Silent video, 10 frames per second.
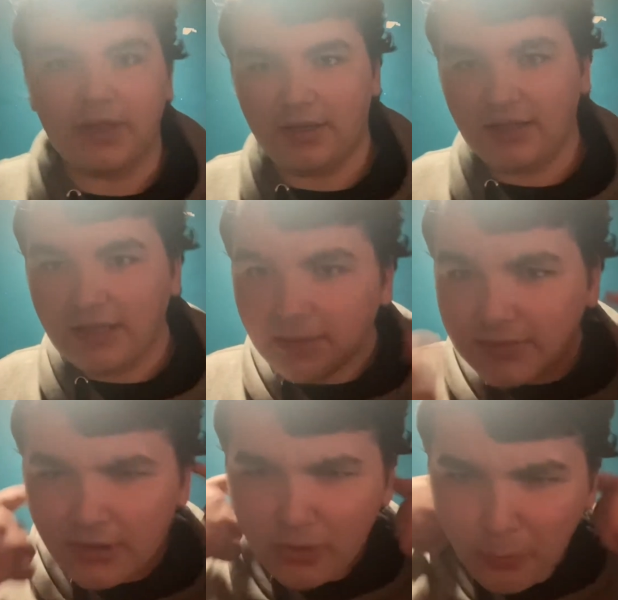And he comes
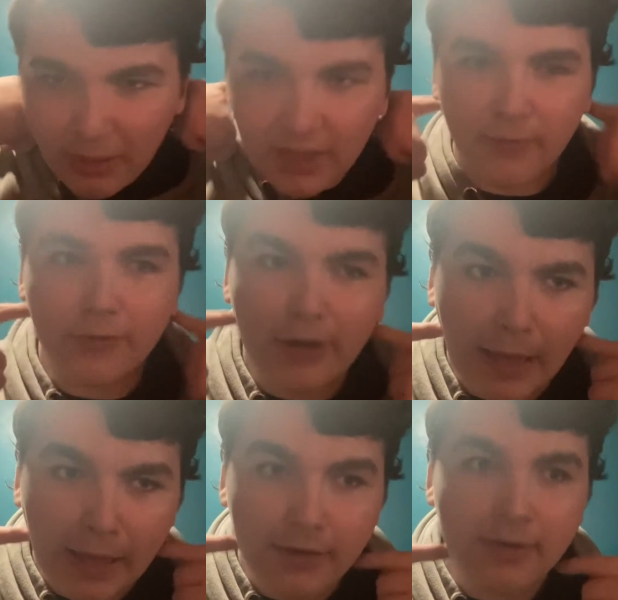out the back of her
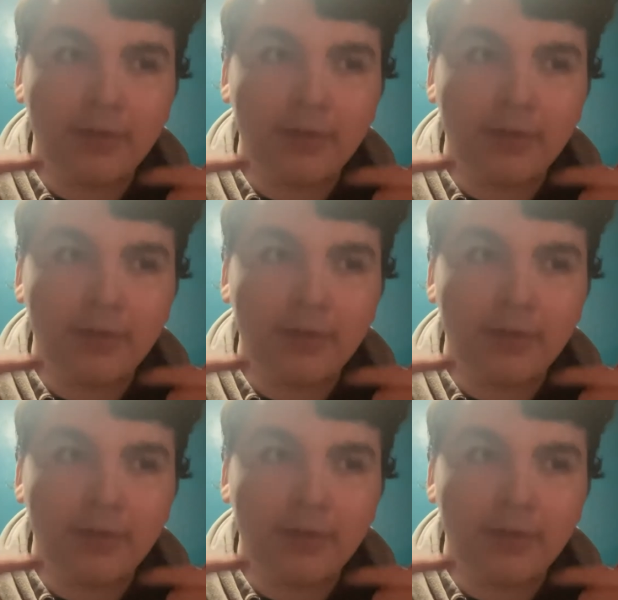head.